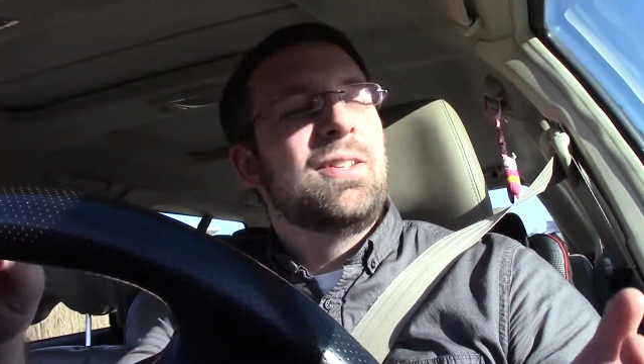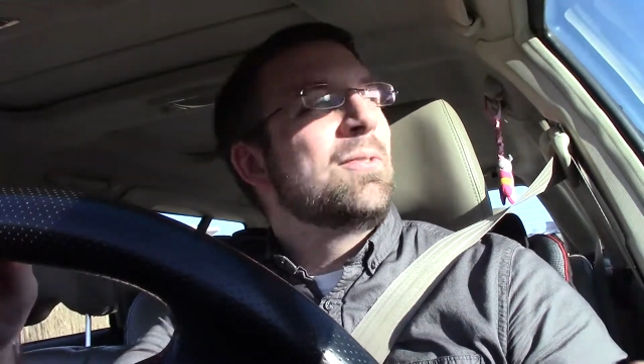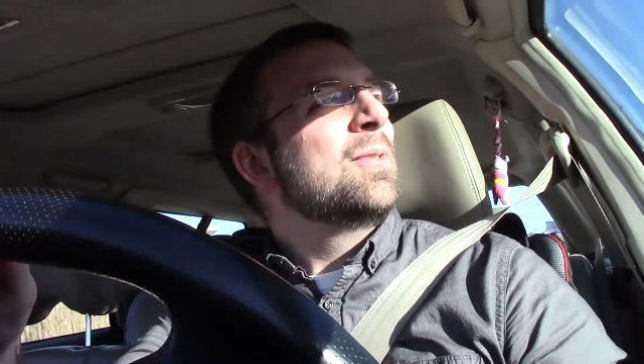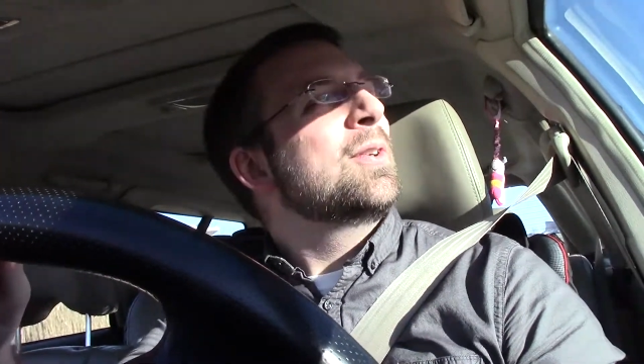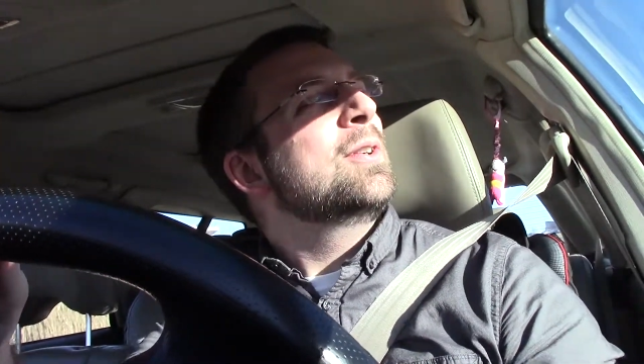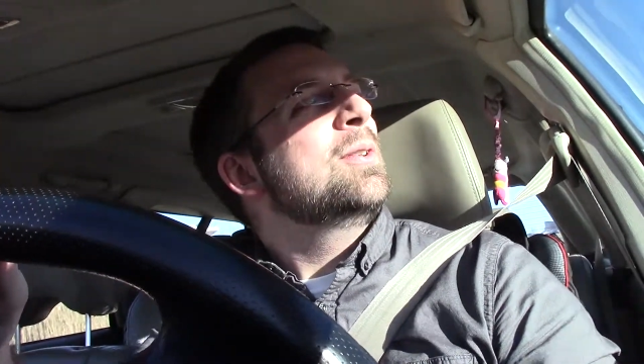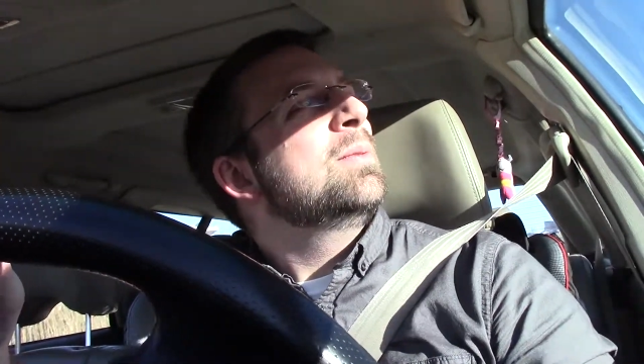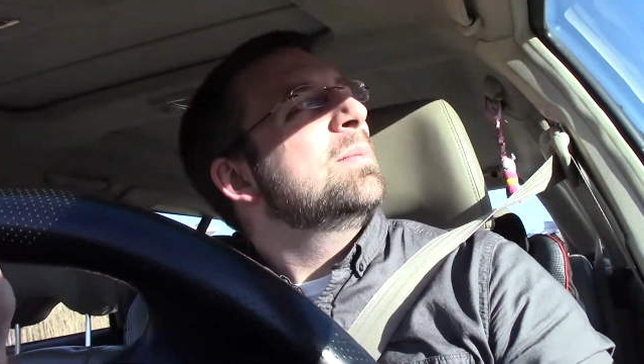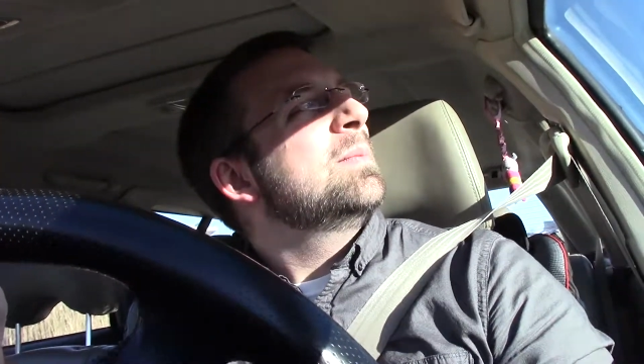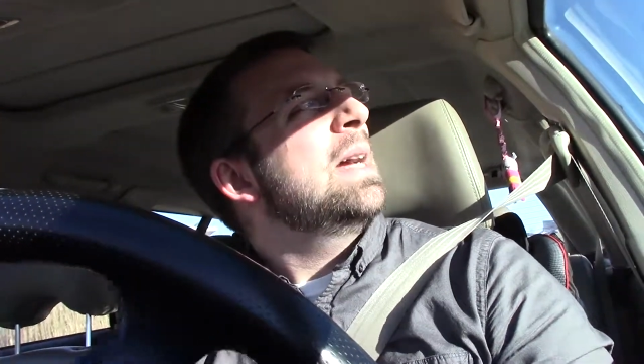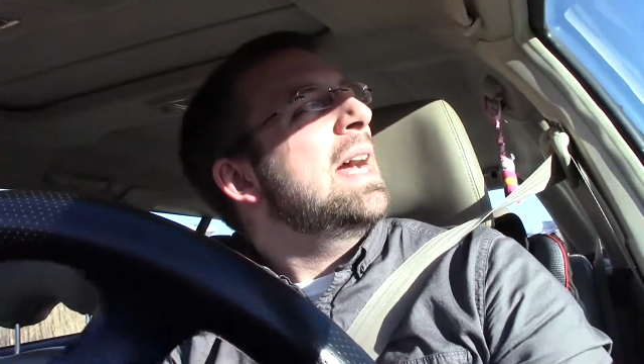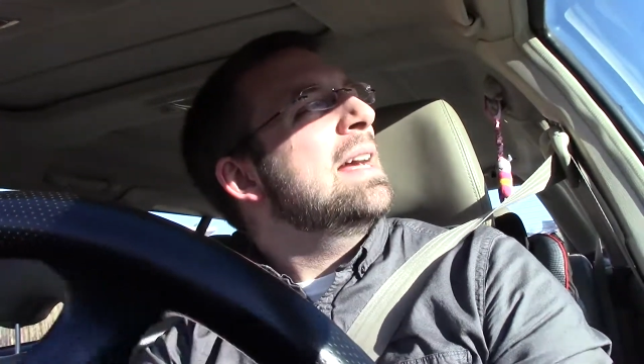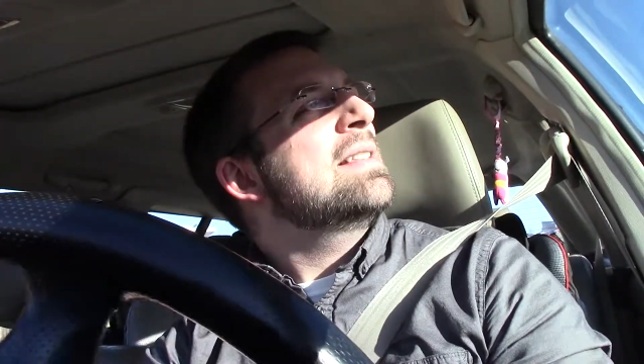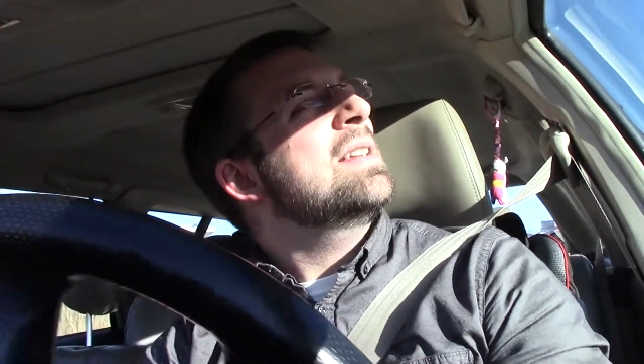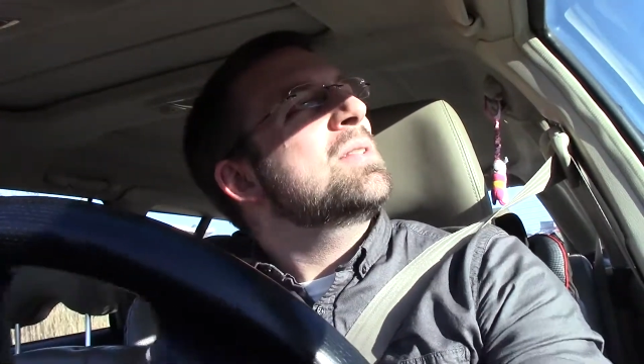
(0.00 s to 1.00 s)
the room,
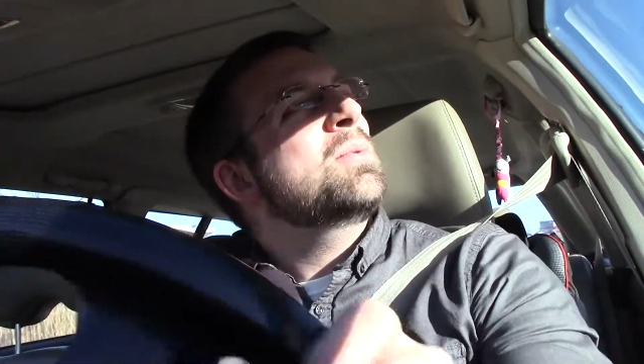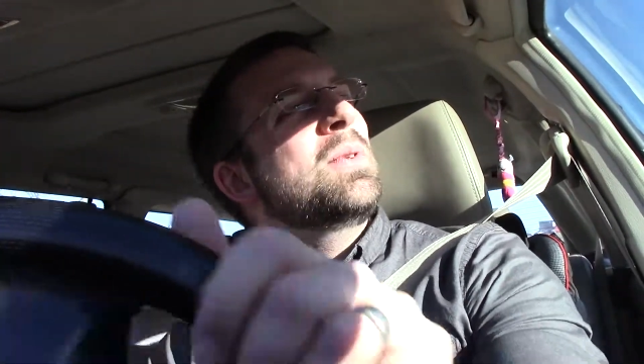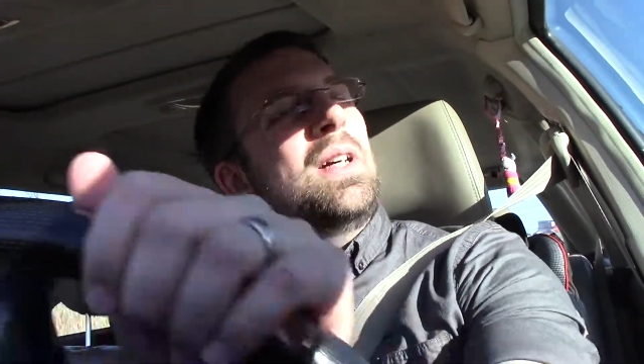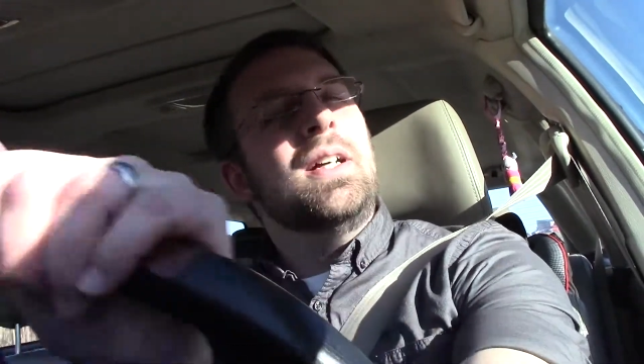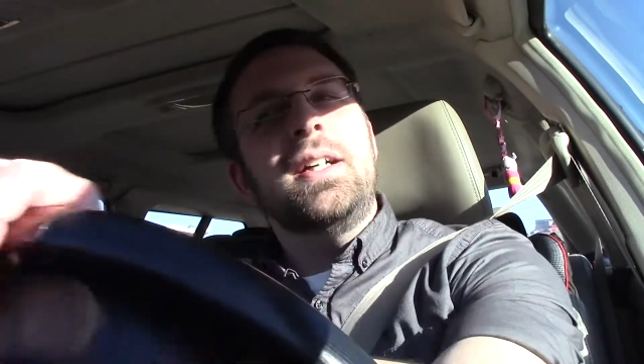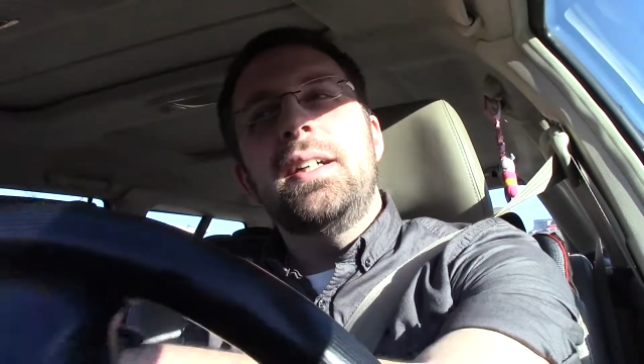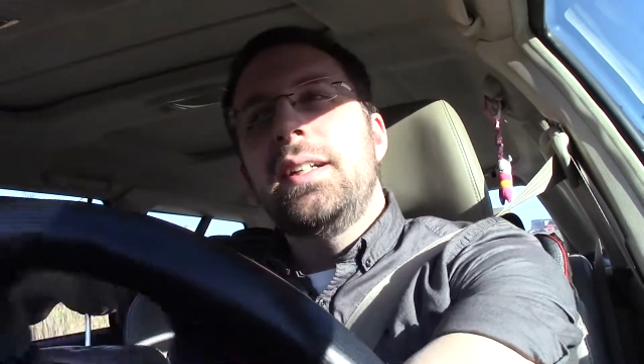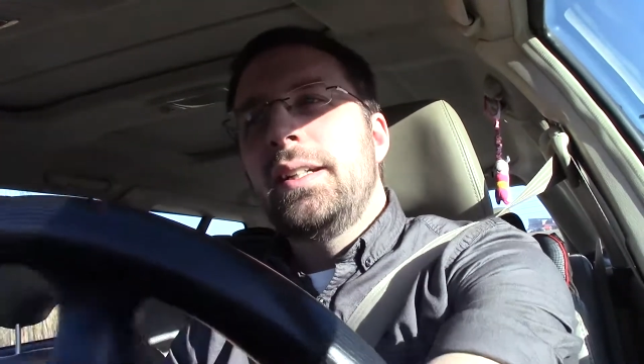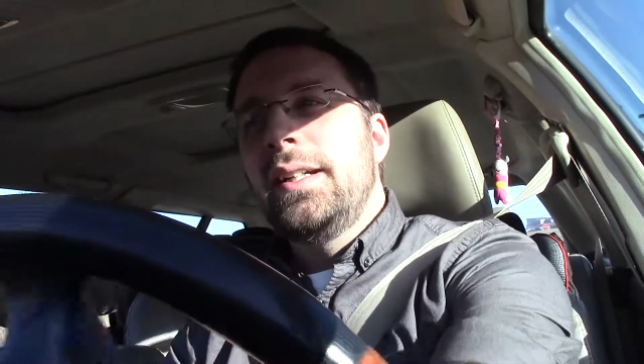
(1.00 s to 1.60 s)
as it were.